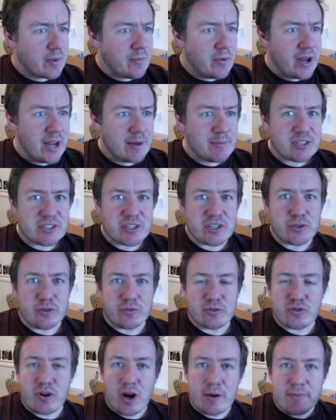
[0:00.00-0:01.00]
My aim is to
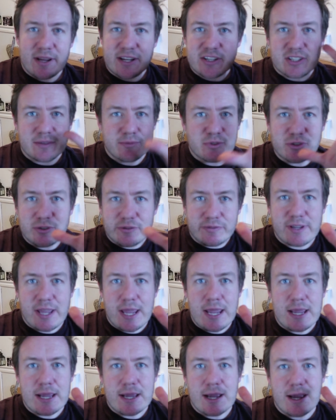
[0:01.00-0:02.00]
sort of try and make some sort of
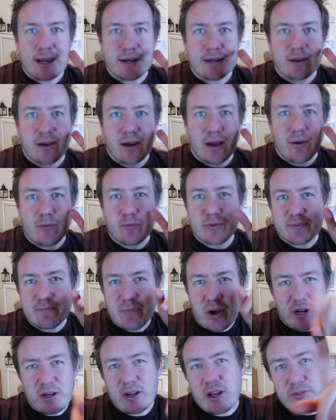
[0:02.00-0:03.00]
kit, and I was
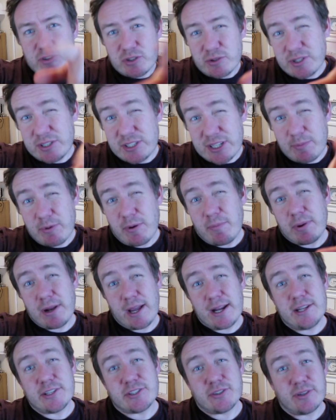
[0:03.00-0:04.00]
mulling over doing a separate
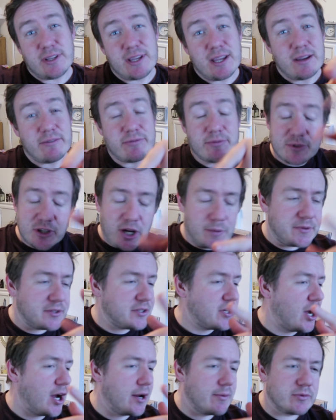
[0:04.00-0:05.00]
playlist on here from time
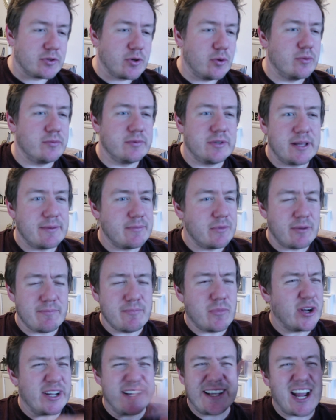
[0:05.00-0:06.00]
to time, calling it
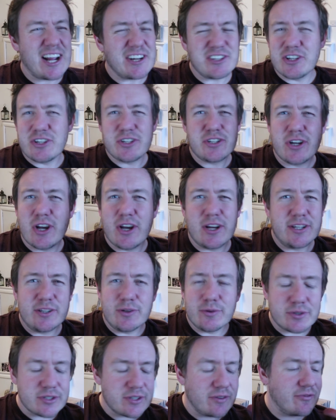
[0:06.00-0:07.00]
my gadget
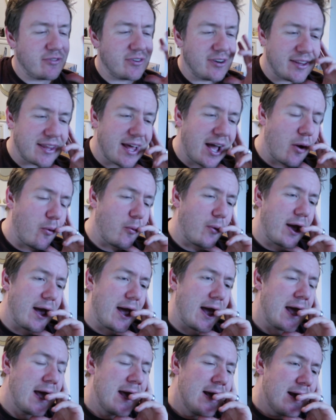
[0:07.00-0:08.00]
journey or something like that,
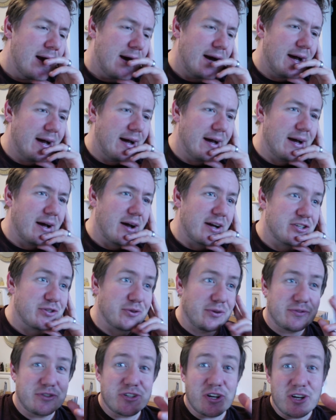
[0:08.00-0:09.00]
where I
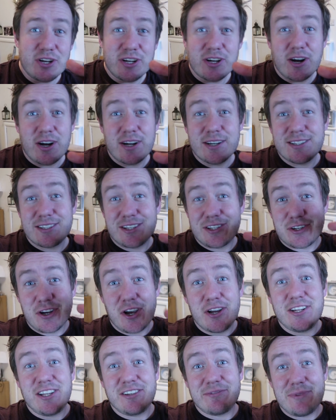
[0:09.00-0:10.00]
sort of show you guys the
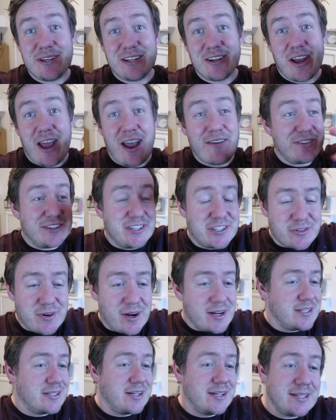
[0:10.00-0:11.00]
journey of me like having this
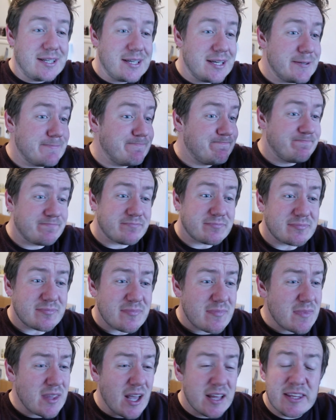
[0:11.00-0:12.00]
crazy idea
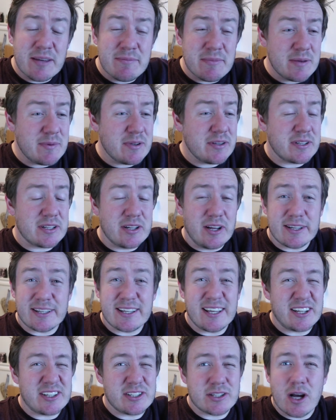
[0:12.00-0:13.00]
and then maybe
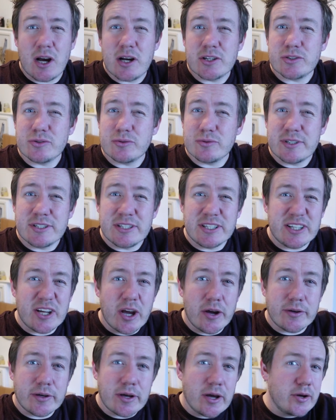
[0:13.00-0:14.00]
like Kickstarter or
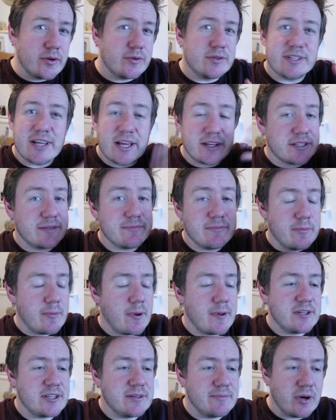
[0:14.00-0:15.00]
Indiegogo to get some
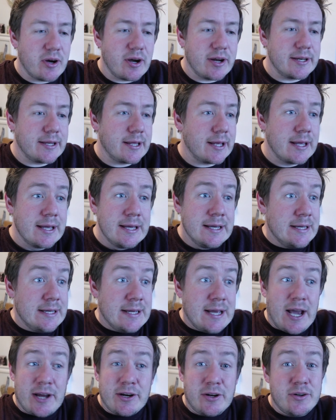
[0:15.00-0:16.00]
momentum behind it,
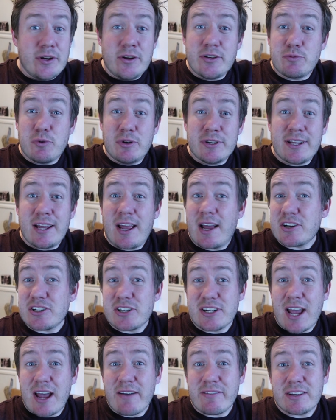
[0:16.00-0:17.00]
and who knows, one day
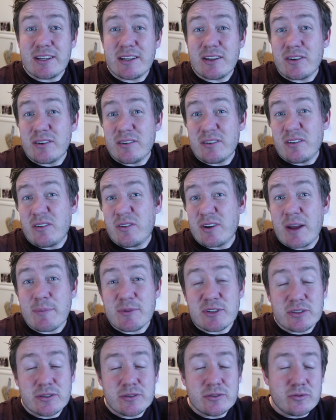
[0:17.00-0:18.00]
actually having it on
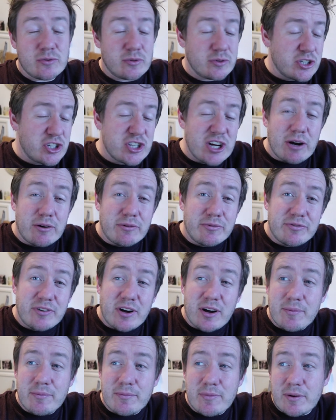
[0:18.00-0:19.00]
Amazon or on a shelf.
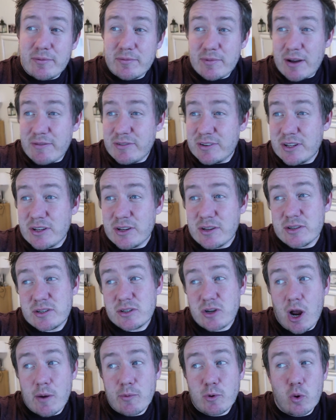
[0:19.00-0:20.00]
I'm having a
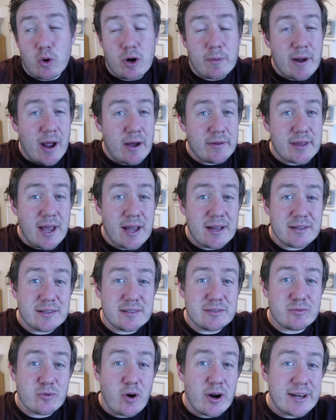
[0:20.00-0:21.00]
Skype call about
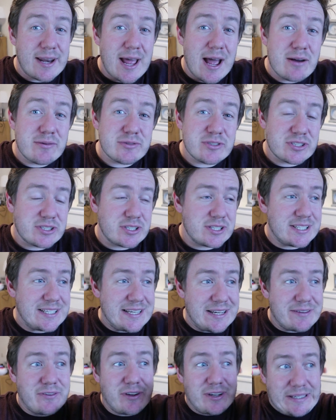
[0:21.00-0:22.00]
that right now just to
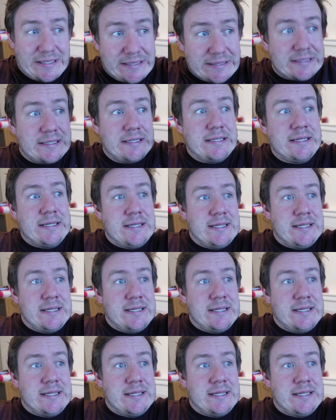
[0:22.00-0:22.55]
see if I can